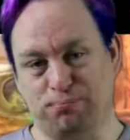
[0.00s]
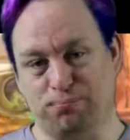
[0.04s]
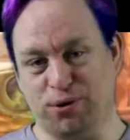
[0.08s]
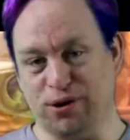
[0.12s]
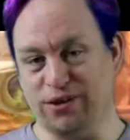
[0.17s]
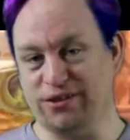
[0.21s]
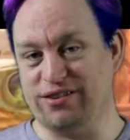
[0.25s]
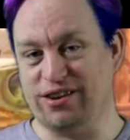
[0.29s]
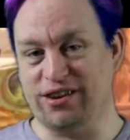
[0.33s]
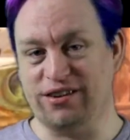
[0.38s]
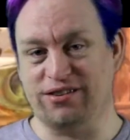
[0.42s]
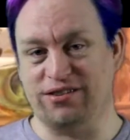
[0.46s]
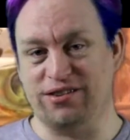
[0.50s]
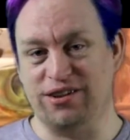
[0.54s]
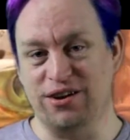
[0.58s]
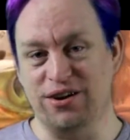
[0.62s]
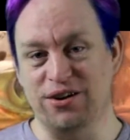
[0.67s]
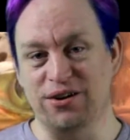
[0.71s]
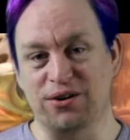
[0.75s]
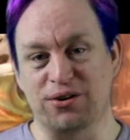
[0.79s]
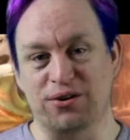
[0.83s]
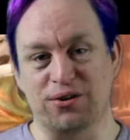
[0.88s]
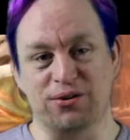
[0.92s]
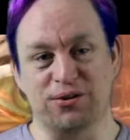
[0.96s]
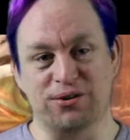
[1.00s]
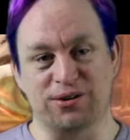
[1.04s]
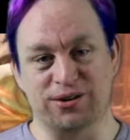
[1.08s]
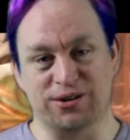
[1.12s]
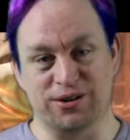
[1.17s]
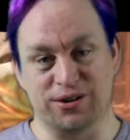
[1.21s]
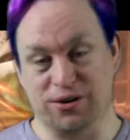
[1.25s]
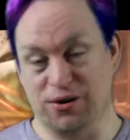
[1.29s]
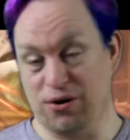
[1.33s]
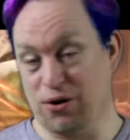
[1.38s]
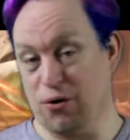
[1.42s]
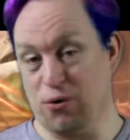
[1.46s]
Princess the
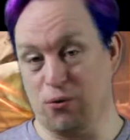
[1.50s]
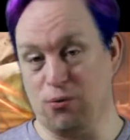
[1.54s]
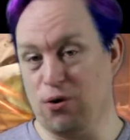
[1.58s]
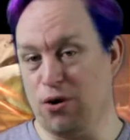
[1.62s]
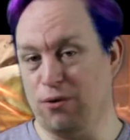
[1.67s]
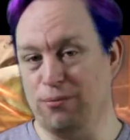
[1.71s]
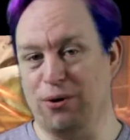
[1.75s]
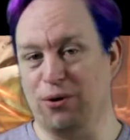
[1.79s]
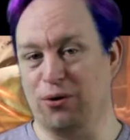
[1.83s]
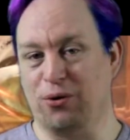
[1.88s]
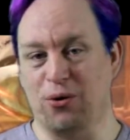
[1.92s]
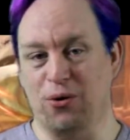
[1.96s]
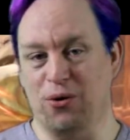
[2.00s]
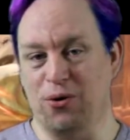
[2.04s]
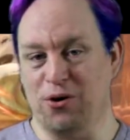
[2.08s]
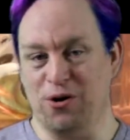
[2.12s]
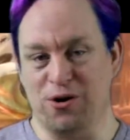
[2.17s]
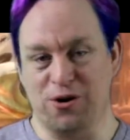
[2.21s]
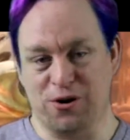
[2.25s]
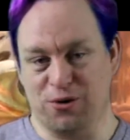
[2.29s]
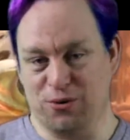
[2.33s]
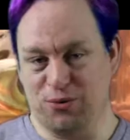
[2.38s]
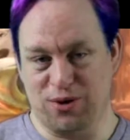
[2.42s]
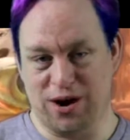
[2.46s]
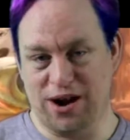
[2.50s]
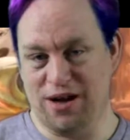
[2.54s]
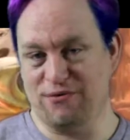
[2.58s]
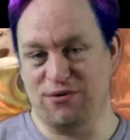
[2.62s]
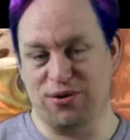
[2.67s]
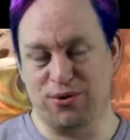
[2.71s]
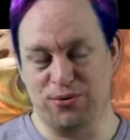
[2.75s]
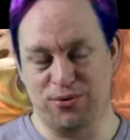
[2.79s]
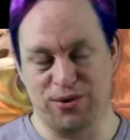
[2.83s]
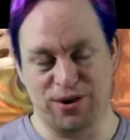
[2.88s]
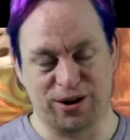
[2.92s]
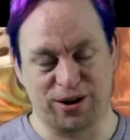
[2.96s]
Unicorn, or Robocorn, or whatever
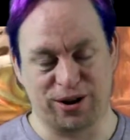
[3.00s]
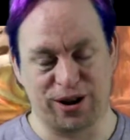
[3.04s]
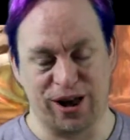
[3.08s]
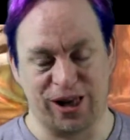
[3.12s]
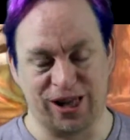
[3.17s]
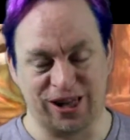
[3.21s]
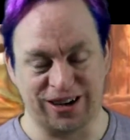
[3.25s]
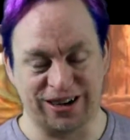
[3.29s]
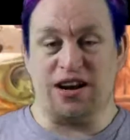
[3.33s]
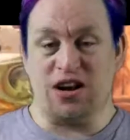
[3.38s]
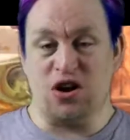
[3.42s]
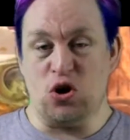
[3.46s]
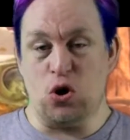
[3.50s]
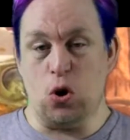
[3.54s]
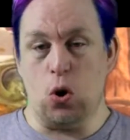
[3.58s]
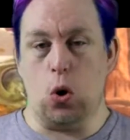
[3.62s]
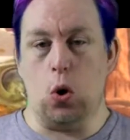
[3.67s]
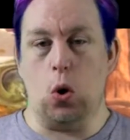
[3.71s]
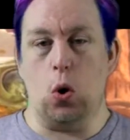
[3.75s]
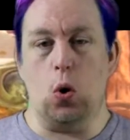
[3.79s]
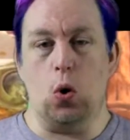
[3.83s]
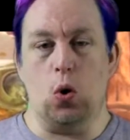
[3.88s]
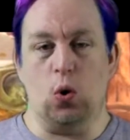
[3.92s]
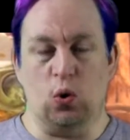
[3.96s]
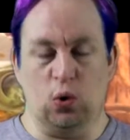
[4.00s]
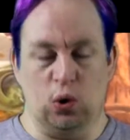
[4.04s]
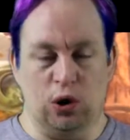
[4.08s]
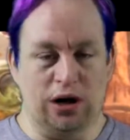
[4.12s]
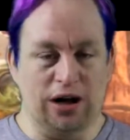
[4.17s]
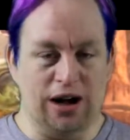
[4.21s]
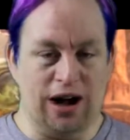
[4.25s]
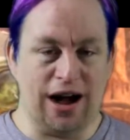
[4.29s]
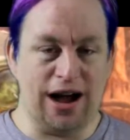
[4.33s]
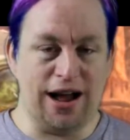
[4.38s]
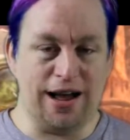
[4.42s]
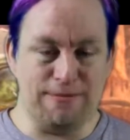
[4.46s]
you want to call her. "No,
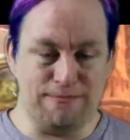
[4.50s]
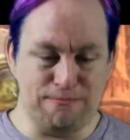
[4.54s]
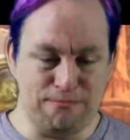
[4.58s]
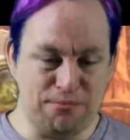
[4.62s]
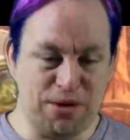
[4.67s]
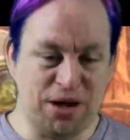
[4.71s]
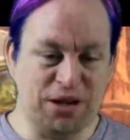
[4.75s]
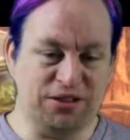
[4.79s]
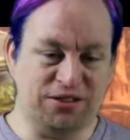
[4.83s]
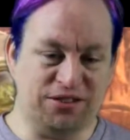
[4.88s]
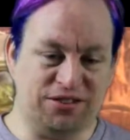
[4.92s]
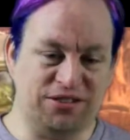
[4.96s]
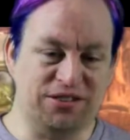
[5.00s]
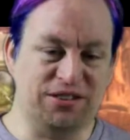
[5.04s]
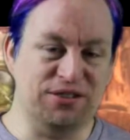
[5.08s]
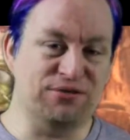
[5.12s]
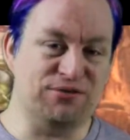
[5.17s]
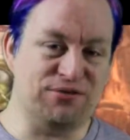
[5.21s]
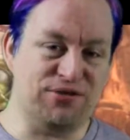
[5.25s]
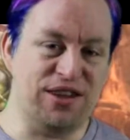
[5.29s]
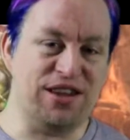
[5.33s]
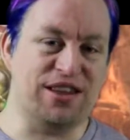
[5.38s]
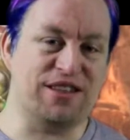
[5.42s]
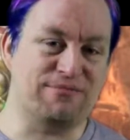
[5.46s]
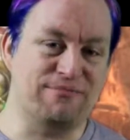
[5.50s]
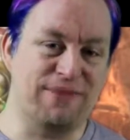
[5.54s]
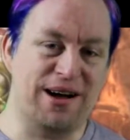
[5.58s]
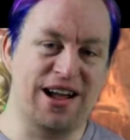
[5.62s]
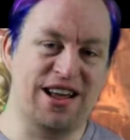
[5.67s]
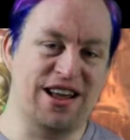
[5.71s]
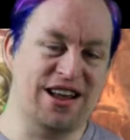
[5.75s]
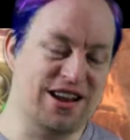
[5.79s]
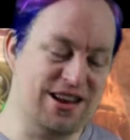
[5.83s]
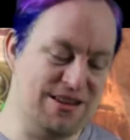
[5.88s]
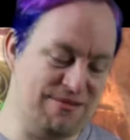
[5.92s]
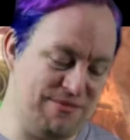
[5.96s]
I must defeat my
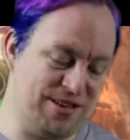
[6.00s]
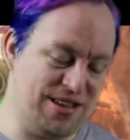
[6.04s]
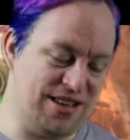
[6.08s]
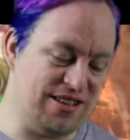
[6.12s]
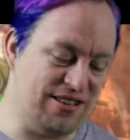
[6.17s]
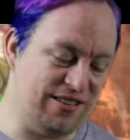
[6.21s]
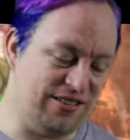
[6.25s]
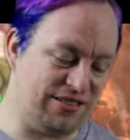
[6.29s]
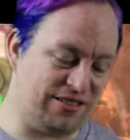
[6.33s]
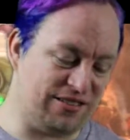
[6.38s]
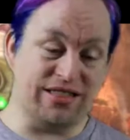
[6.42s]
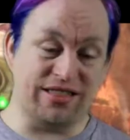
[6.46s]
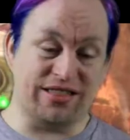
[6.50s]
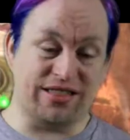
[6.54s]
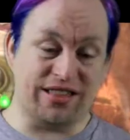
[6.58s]
enemies."